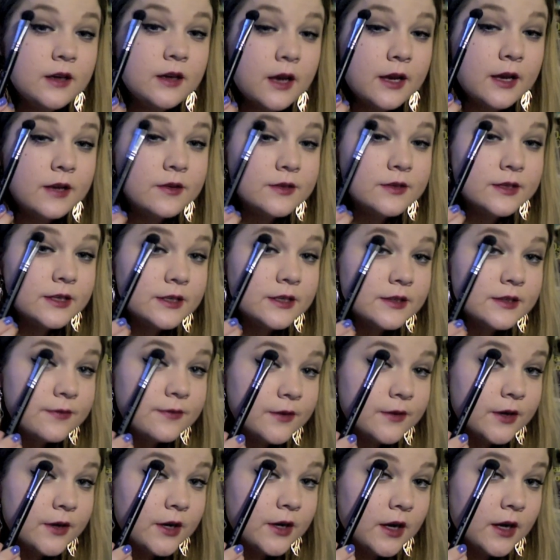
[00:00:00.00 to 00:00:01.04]
I use this
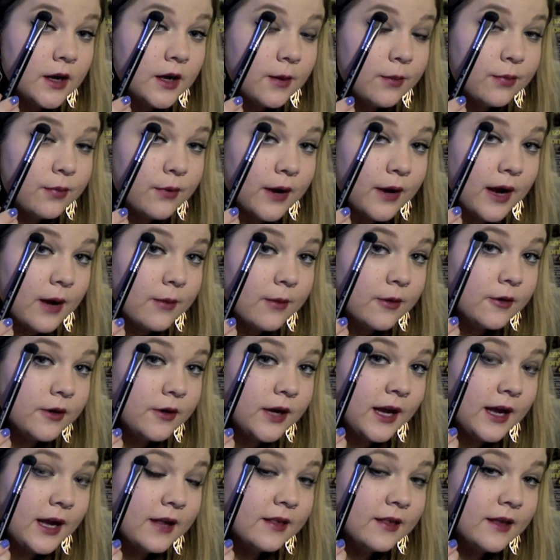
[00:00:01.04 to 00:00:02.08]
for a brow bone
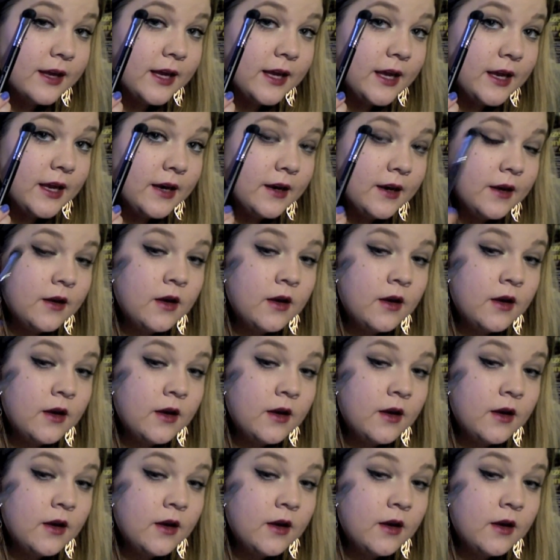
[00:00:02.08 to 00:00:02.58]
highlight